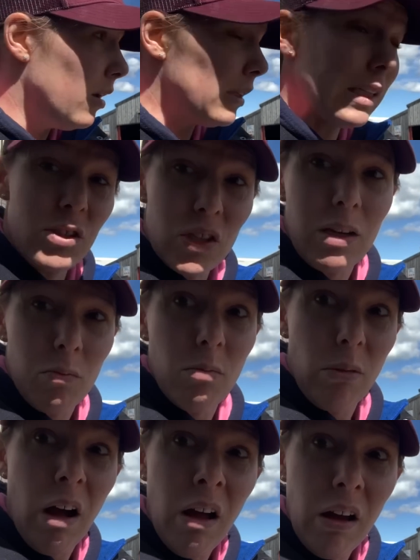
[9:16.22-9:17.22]
Literally,
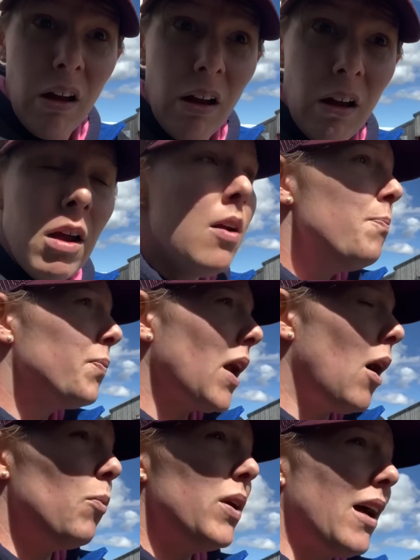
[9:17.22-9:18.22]
what?
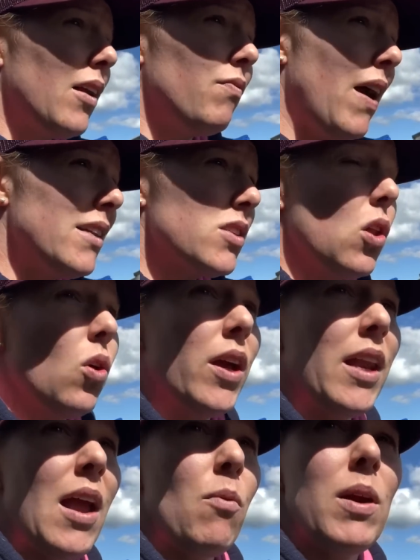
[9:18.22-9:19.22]
And we'd had vets look
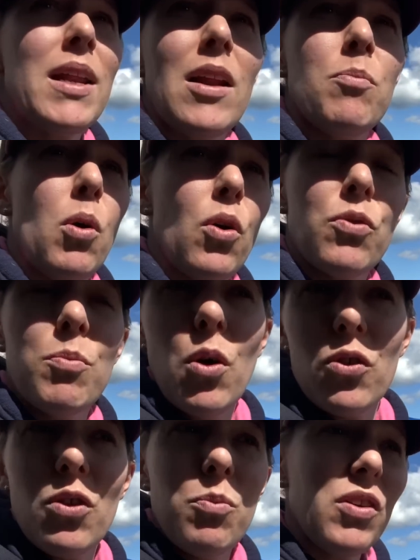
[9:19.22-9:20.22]
at it, we'd had
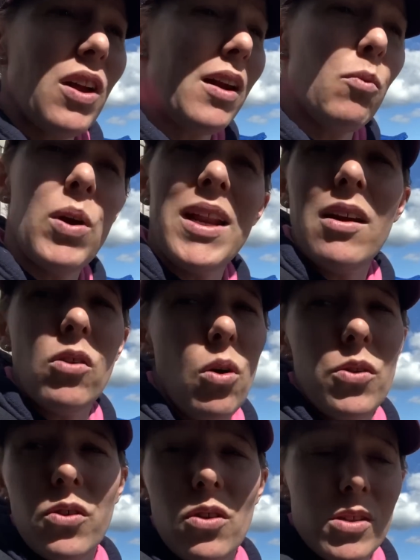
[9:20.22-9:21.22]
post-mortem, we'd had
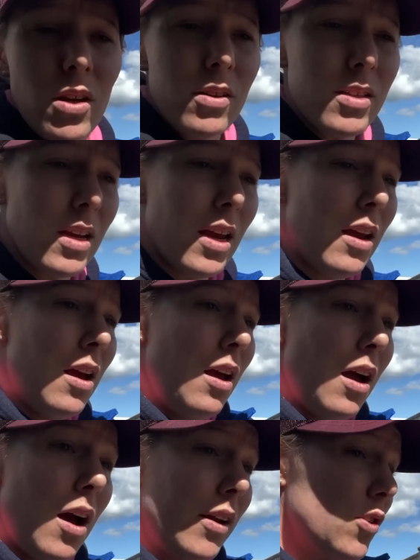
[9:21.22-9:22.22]
all sorts, honestly.
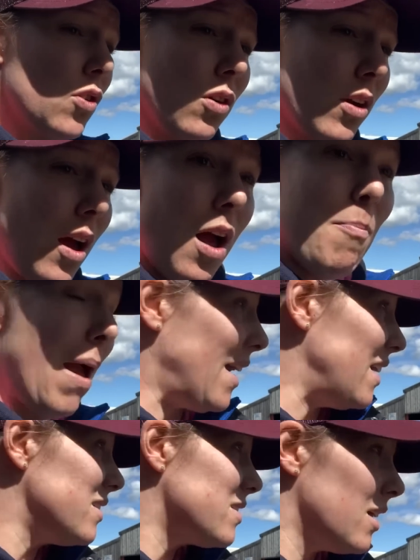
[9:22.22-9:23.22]
And it took a
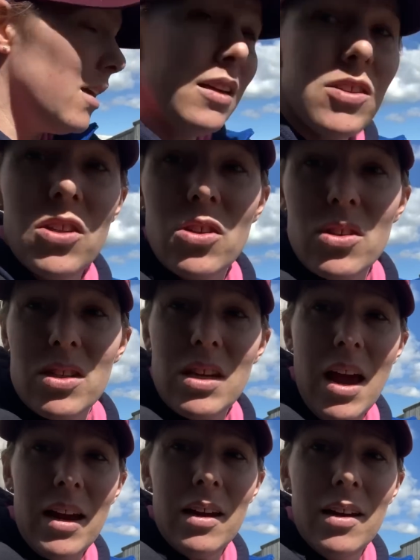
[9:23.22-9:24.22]
mate to just
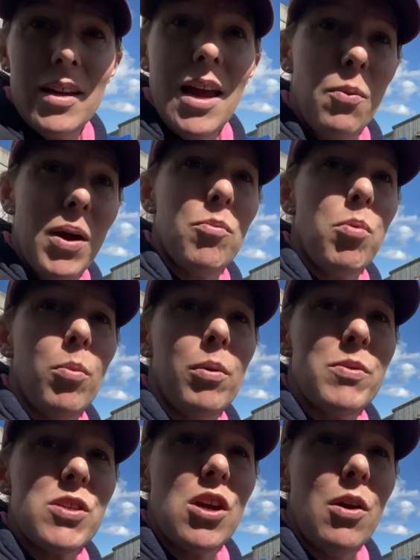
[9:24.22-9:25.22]
say, yeah, we had
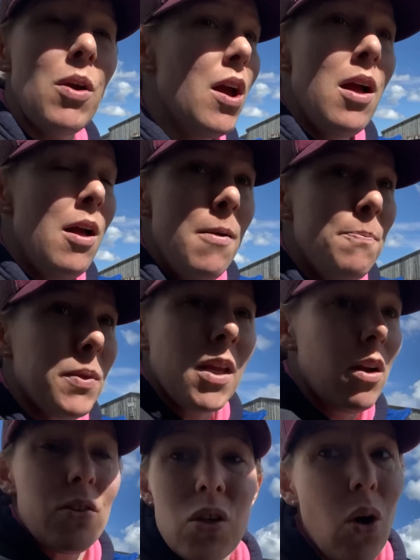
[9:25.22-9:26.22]
problems too.
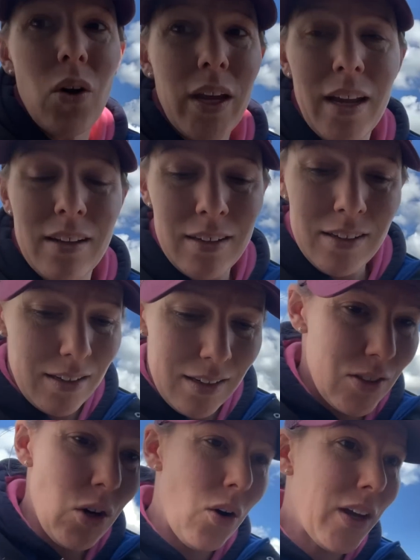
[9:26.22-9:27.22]
Talking's
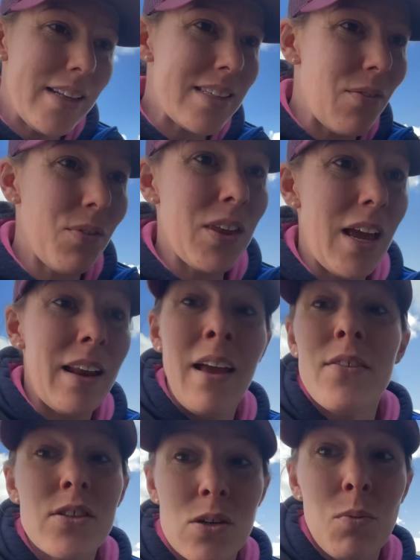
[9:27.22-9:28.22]
everything.
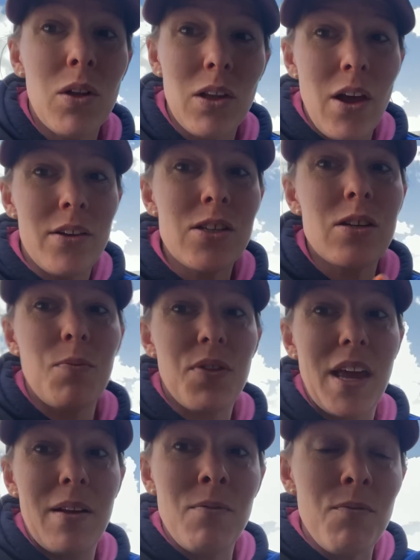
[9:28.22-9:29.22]
Someone learned
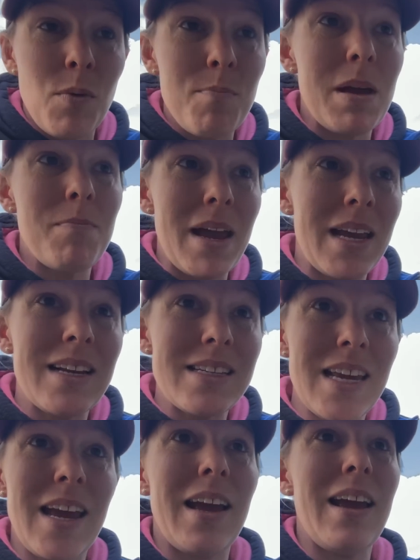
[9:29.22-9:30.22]
something from me making a
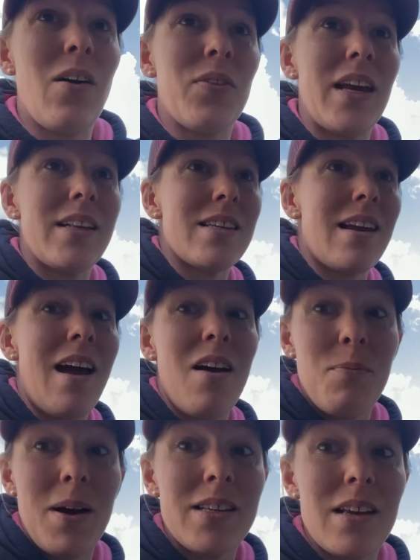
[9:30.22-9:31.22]
tit on the internet
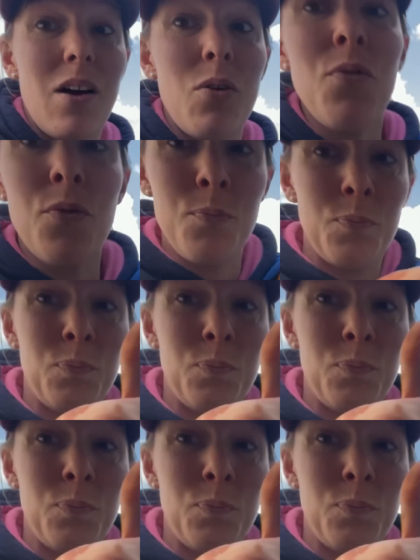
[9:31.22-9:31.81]
of myself.